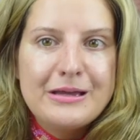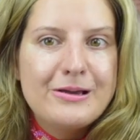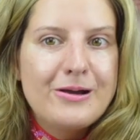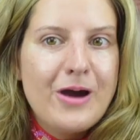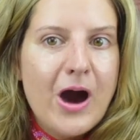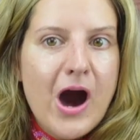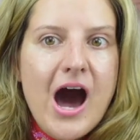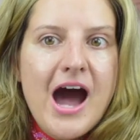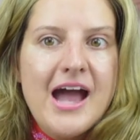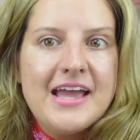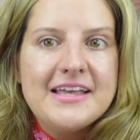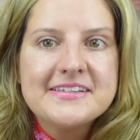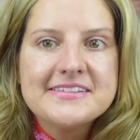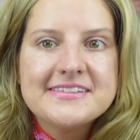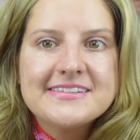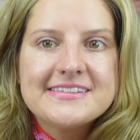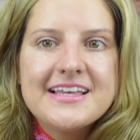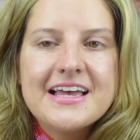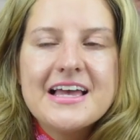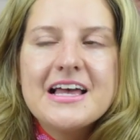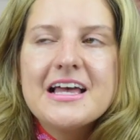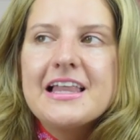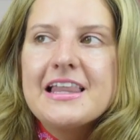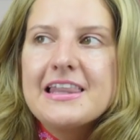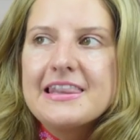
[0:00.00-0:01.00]
Guys,
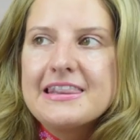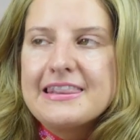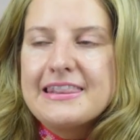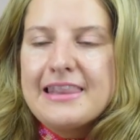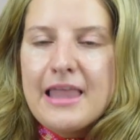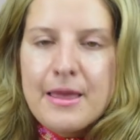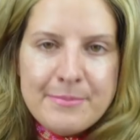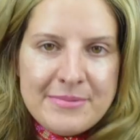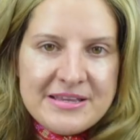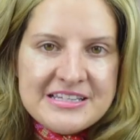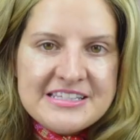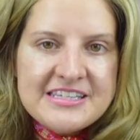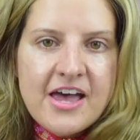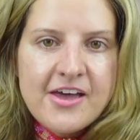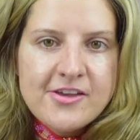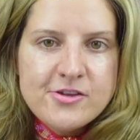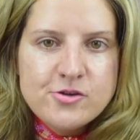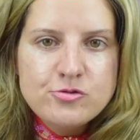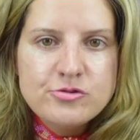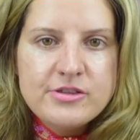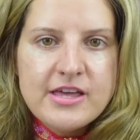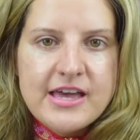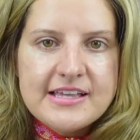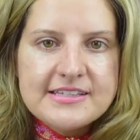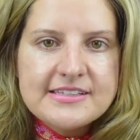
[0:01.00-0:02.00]
let me tell
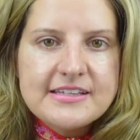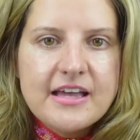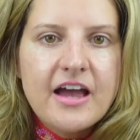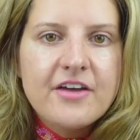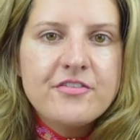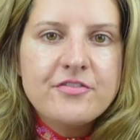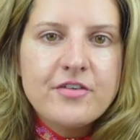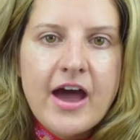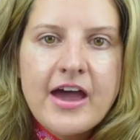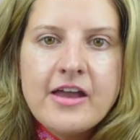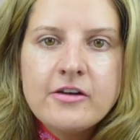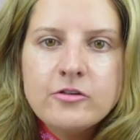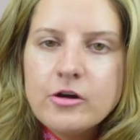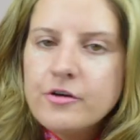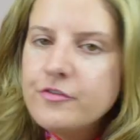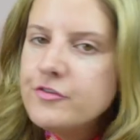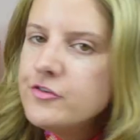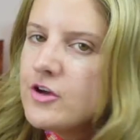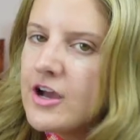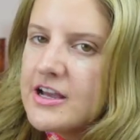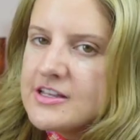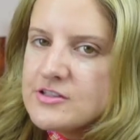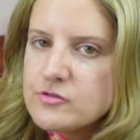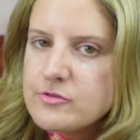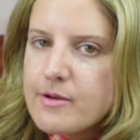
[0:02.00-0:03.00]
you this. I don't know if
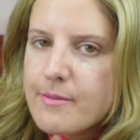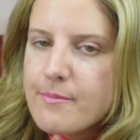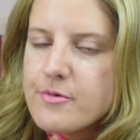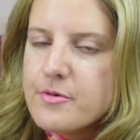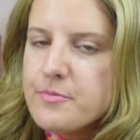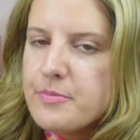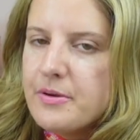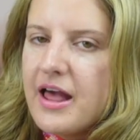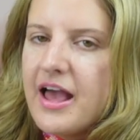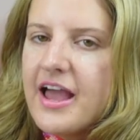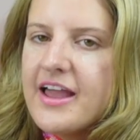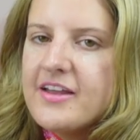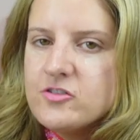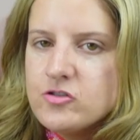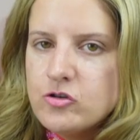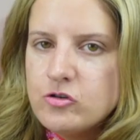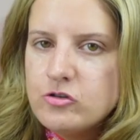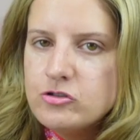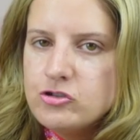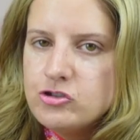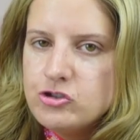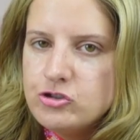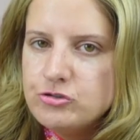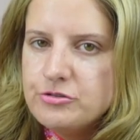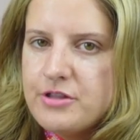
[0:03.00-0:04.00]
you guys remember, but I
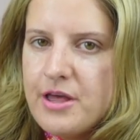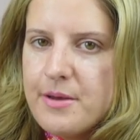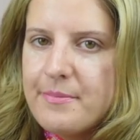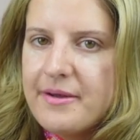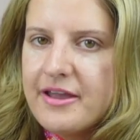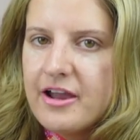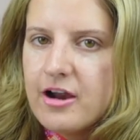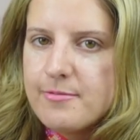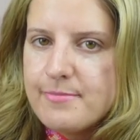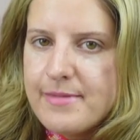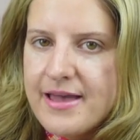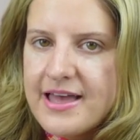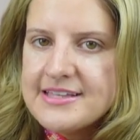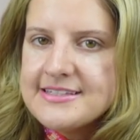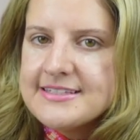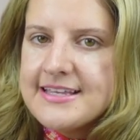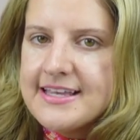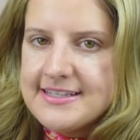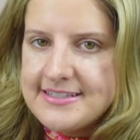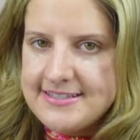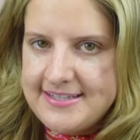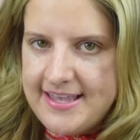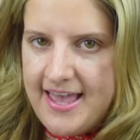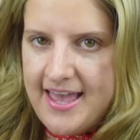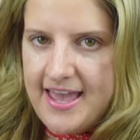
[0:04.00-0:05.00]
told you that my Hermès
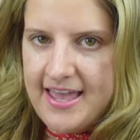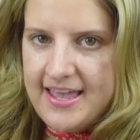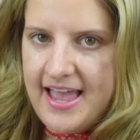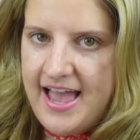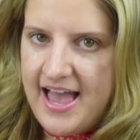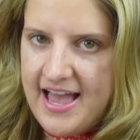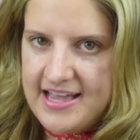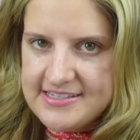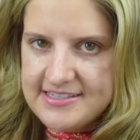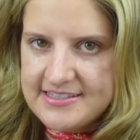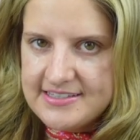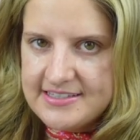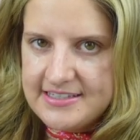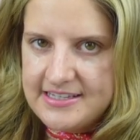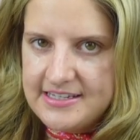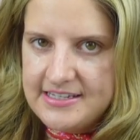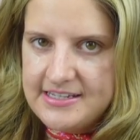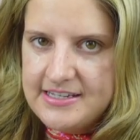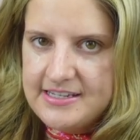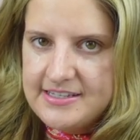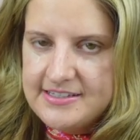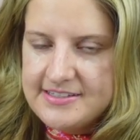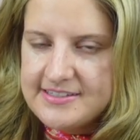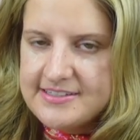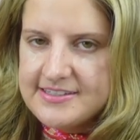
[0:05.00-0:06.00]
essay has
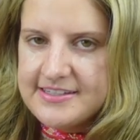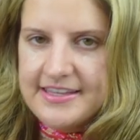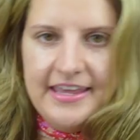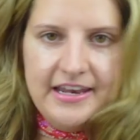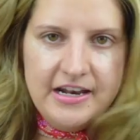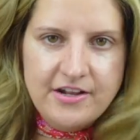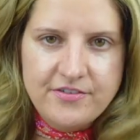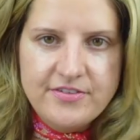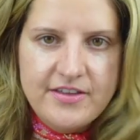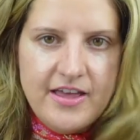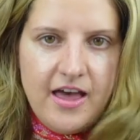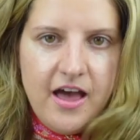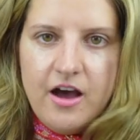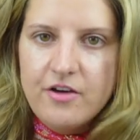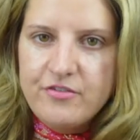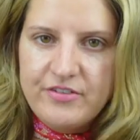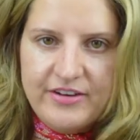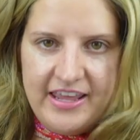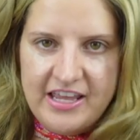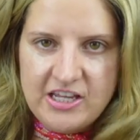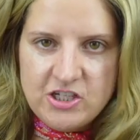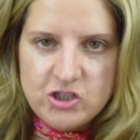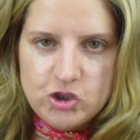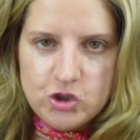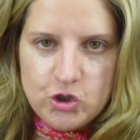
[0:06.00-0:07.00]
the skin of, a, of
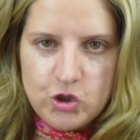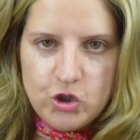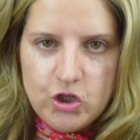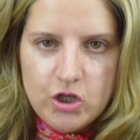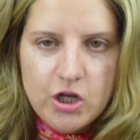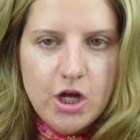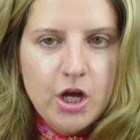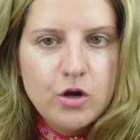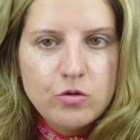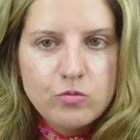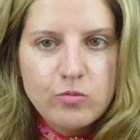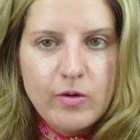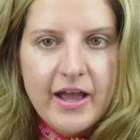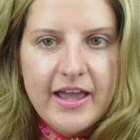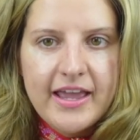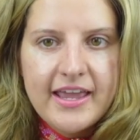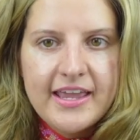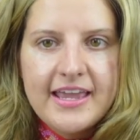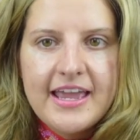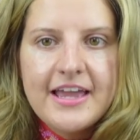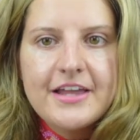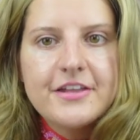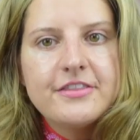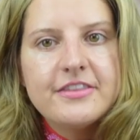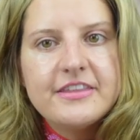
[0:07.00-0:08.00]
an angel,
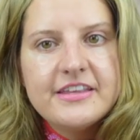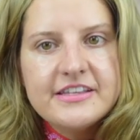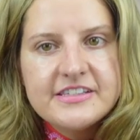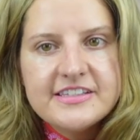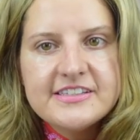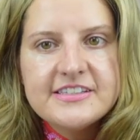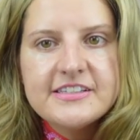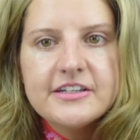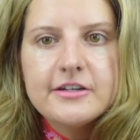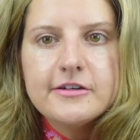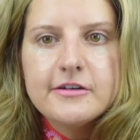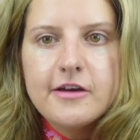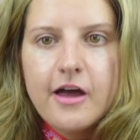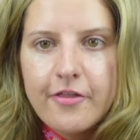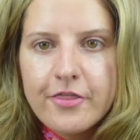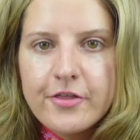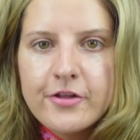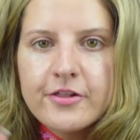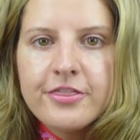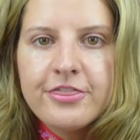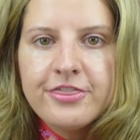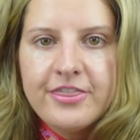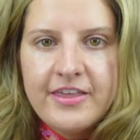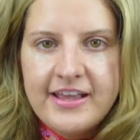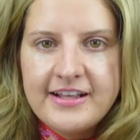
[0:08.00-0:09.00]
right? And this is
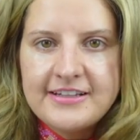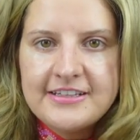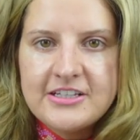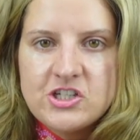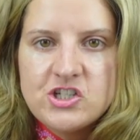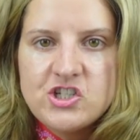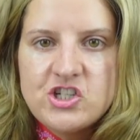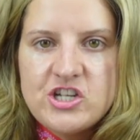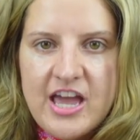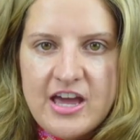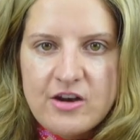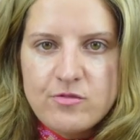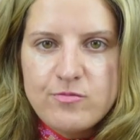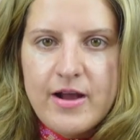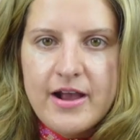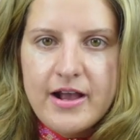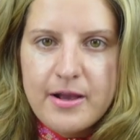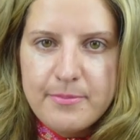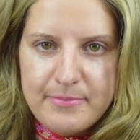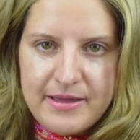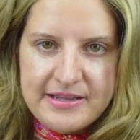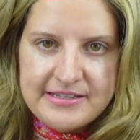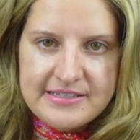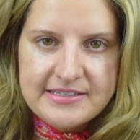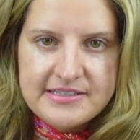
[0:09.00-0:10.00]
another thing that she had
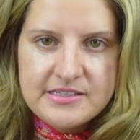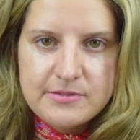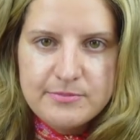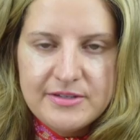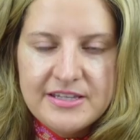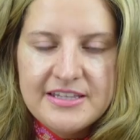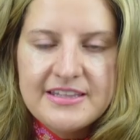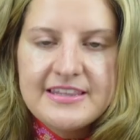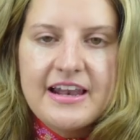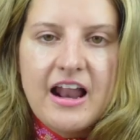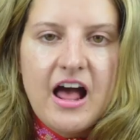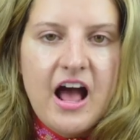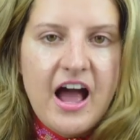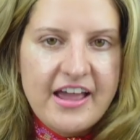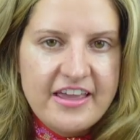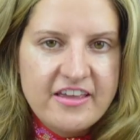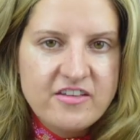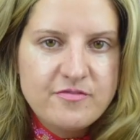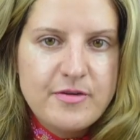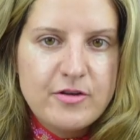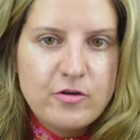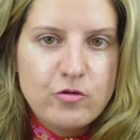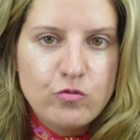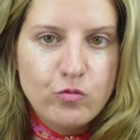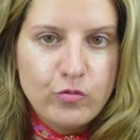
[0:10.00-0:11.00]
recommended to me that I
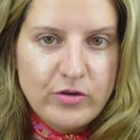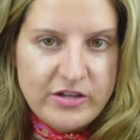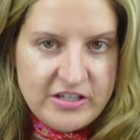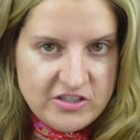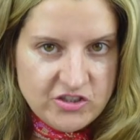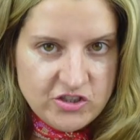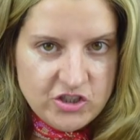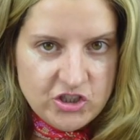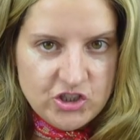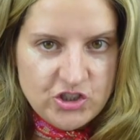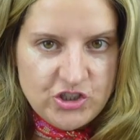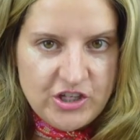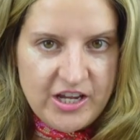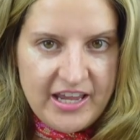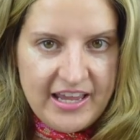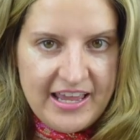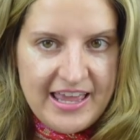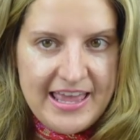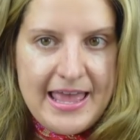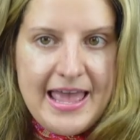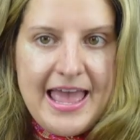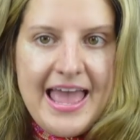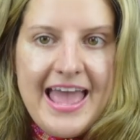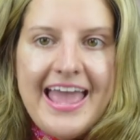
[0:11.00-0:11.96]
have been researching.